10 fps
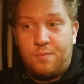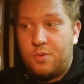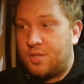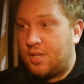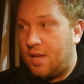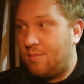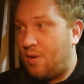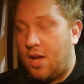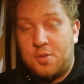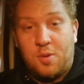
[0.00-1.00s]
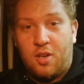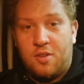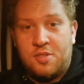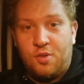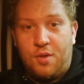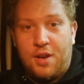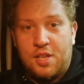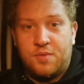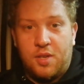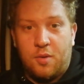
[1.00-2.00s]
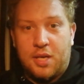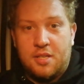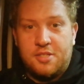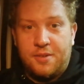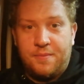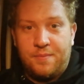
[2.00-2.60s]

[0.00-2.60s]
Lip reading: We'll see what else we've got in store in the next few weeks.